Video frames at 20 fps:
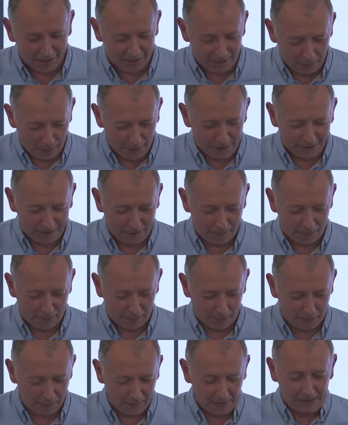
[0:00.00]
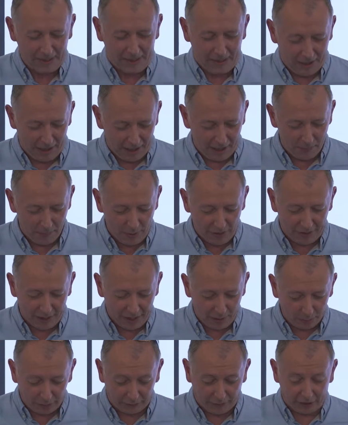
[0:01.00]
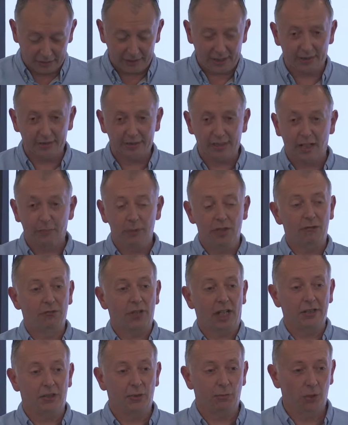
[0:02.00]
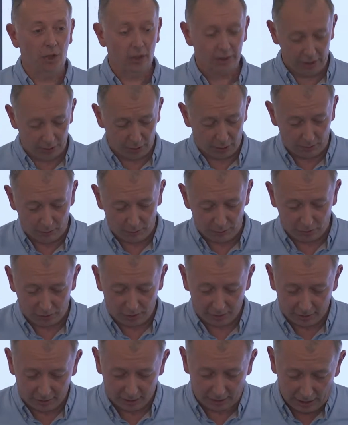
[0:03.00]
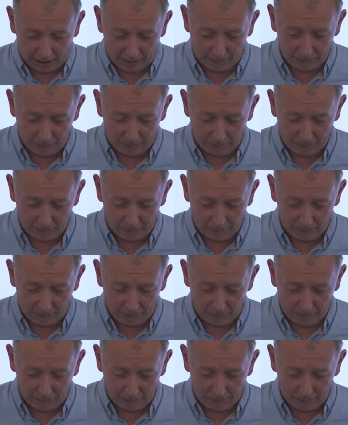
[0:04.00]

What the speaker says: I know where he's coming from. That was fantastic. I mean, the range of work you're doing was just